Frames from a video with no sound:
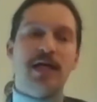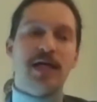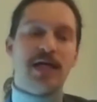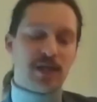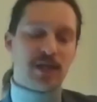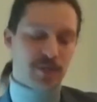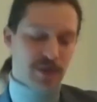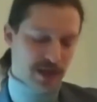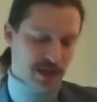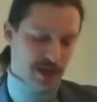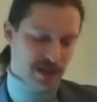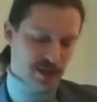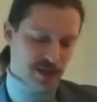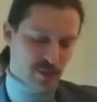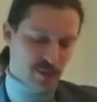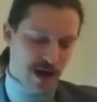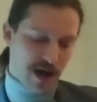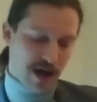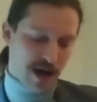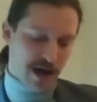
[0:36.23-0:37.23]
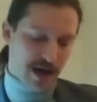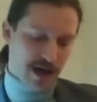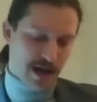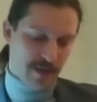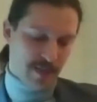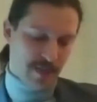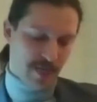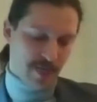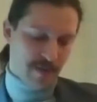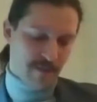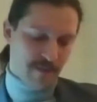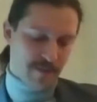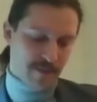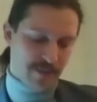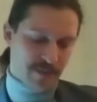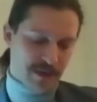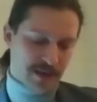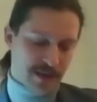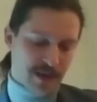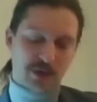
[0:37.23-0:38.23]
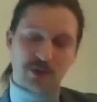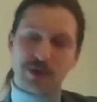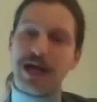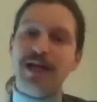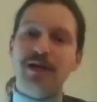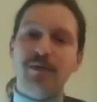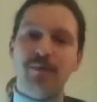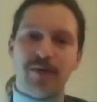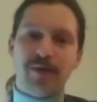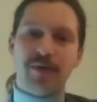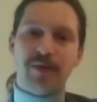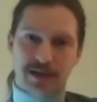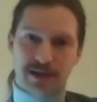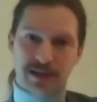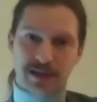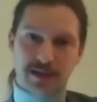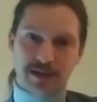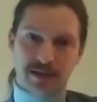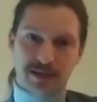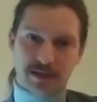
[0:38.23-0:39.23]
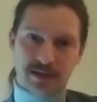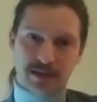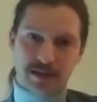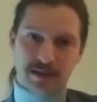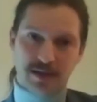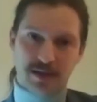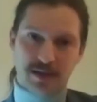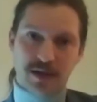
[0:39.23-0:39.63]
is because my grandparents